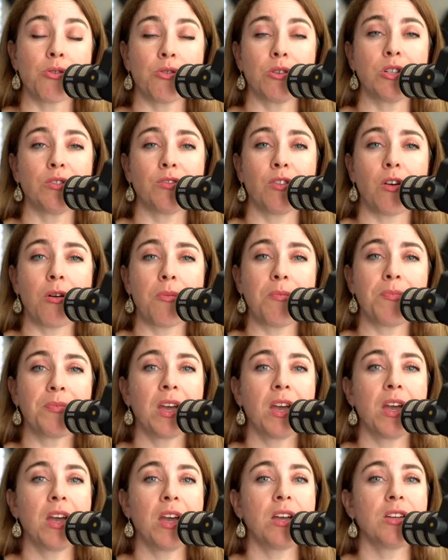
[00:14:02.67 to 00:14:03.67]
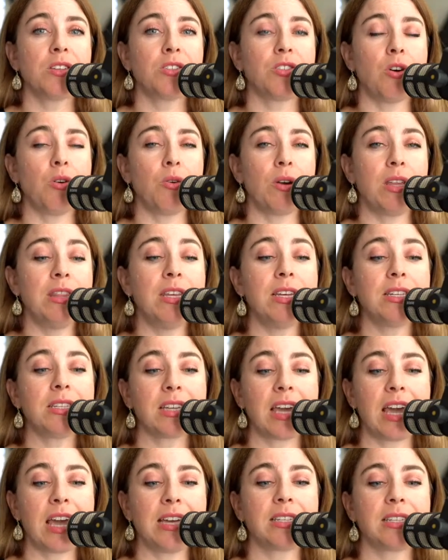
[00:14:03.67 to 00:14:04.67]
firm. So in this
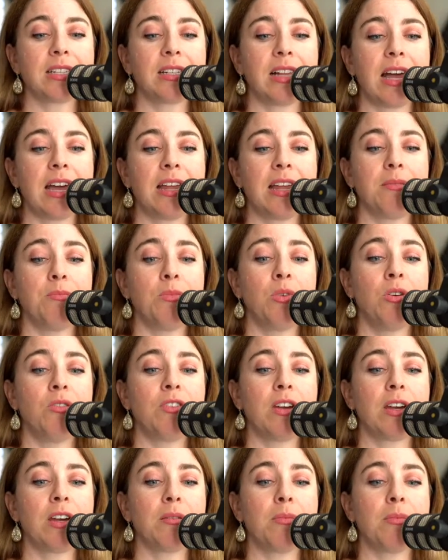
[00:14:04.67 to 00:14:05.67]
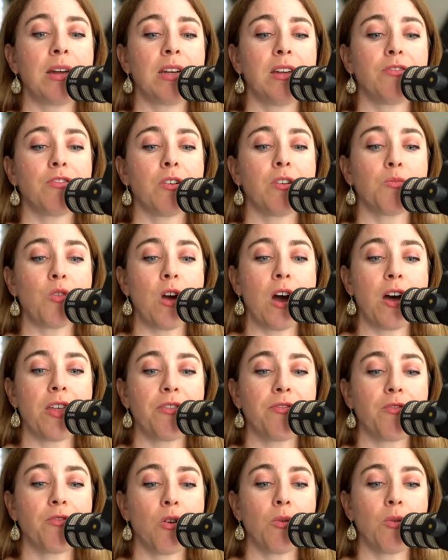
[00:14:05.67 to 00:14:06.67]
case, Glenn, moving money from Roth
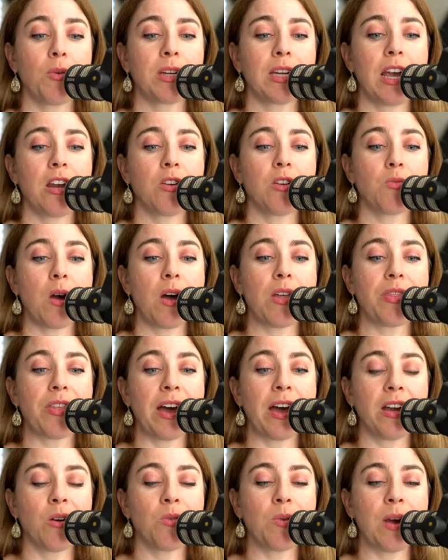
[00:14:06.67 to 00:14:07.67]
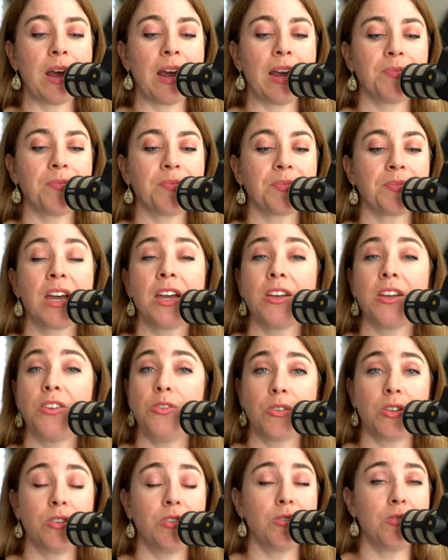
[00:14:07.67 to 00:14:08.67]
401k to Roth IRA,
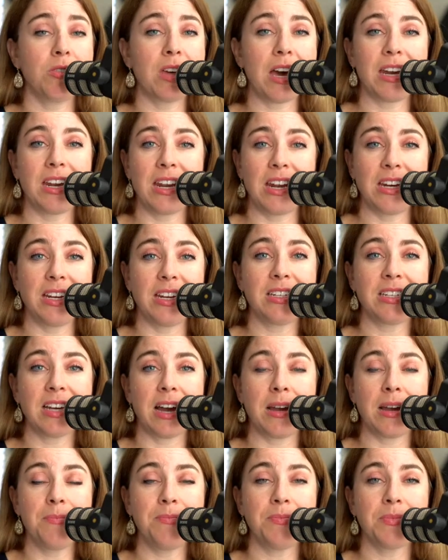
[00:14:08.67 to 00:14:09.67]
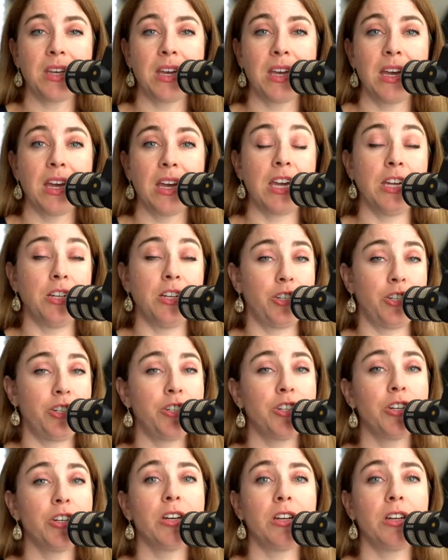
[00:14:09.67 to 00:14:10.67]
you can do that at any time. It
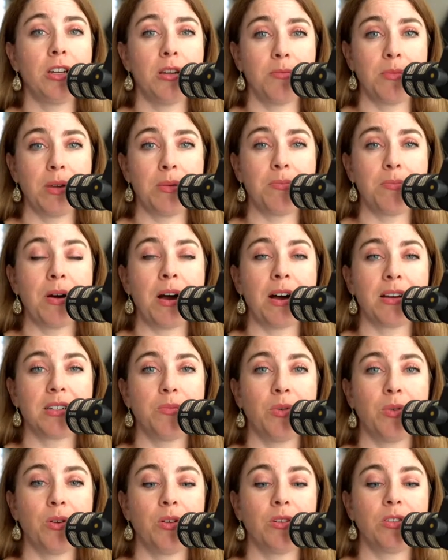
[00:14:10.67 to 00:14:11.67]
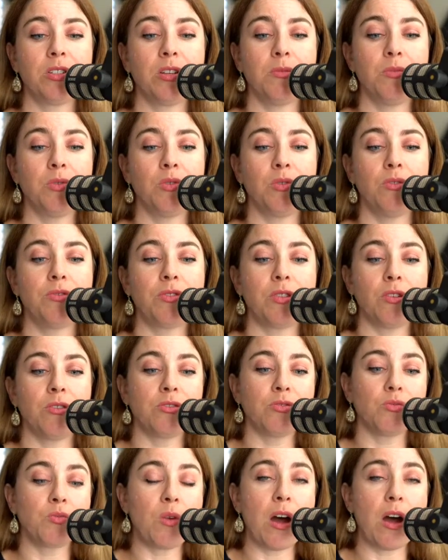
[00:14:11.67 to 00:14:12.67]
should be possible to move
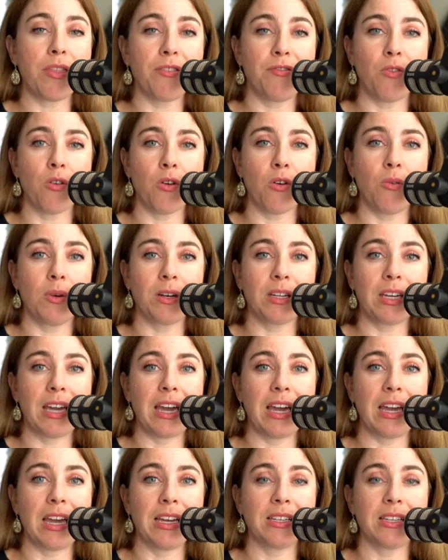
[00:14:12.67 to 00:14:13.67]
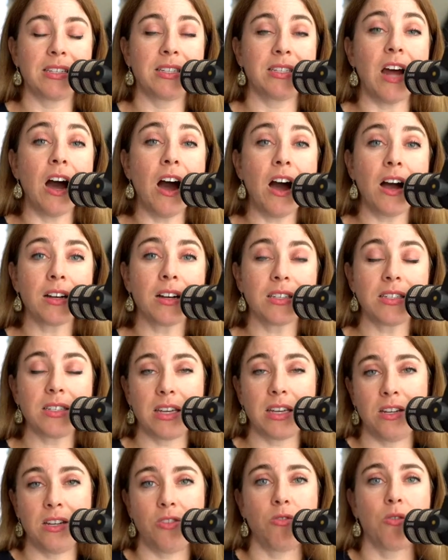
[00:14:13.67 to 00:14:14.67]
those Roth 401k stocks
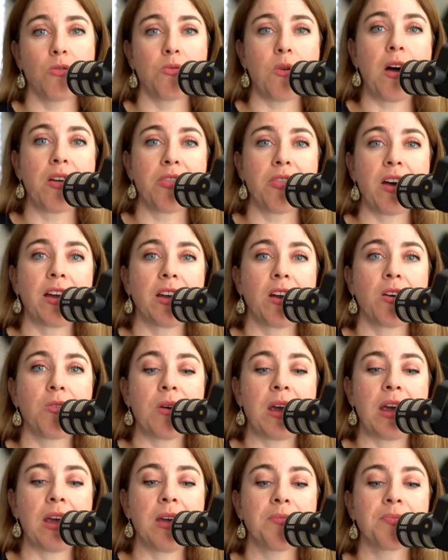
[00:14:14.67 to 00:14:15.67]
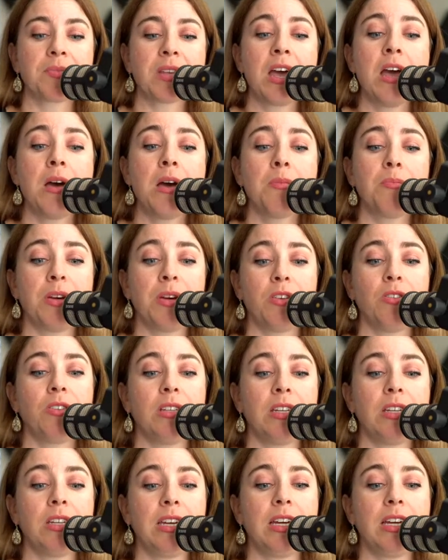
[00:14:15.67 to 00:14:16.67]
into a Roth IRA, but you'll
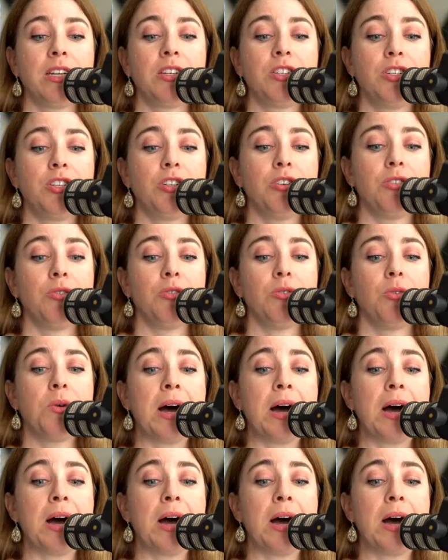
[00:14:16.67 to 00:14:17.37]
need to